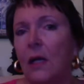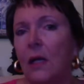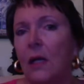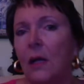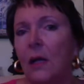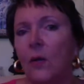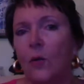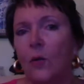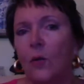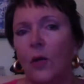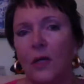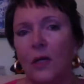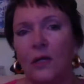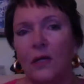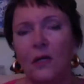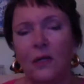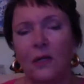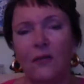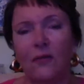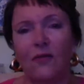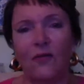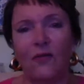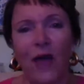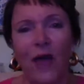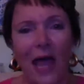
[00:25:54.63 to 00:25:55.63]
With
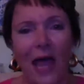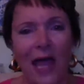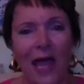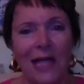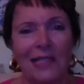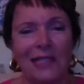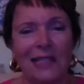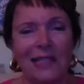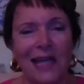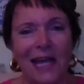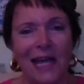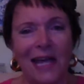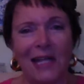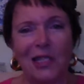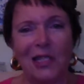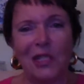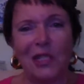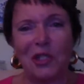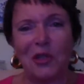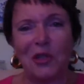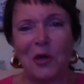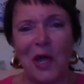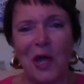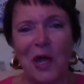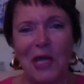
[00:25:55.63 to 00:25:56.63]
fire signs,
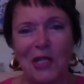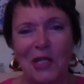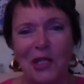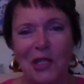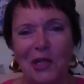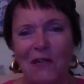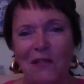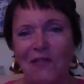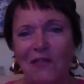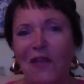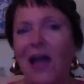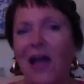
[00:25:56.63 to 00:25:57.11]
strangely,